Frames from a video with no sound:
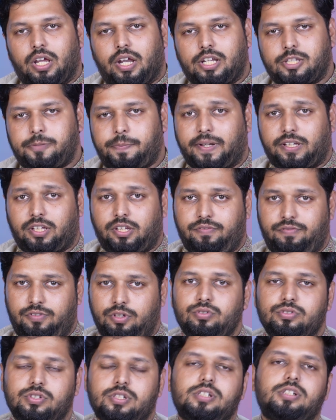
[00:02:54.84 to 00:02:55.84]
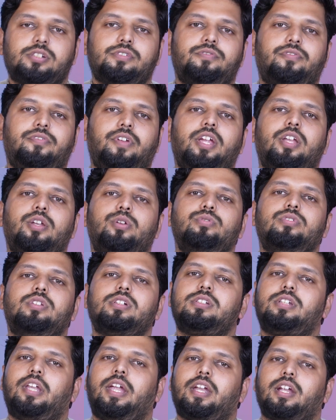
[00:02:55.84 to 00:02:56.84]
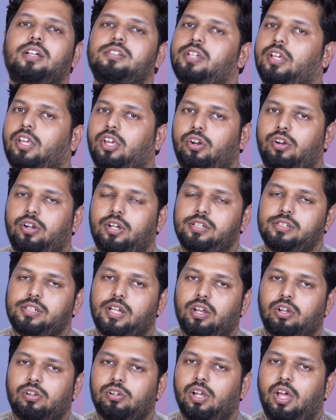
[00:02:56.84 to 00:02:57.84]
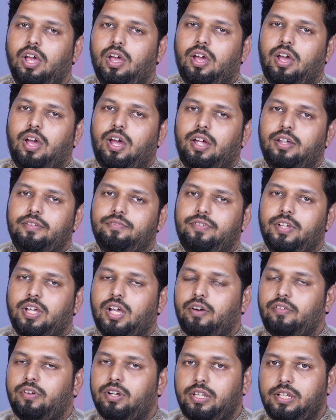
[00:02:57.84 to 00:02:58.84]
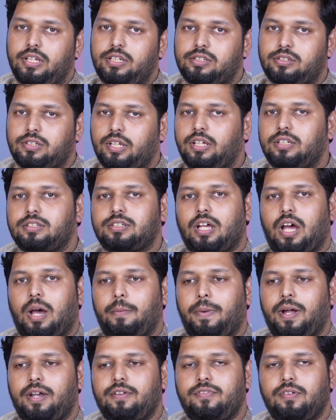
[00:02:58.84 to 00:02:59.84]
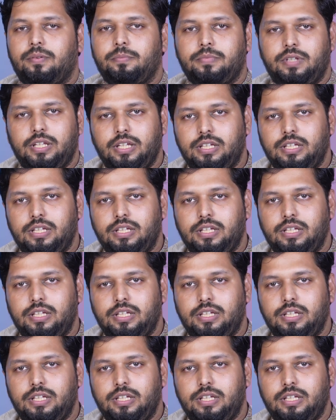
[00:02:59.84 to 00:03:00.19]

respective users, we do the data securities and all. And we cover these things. Apart from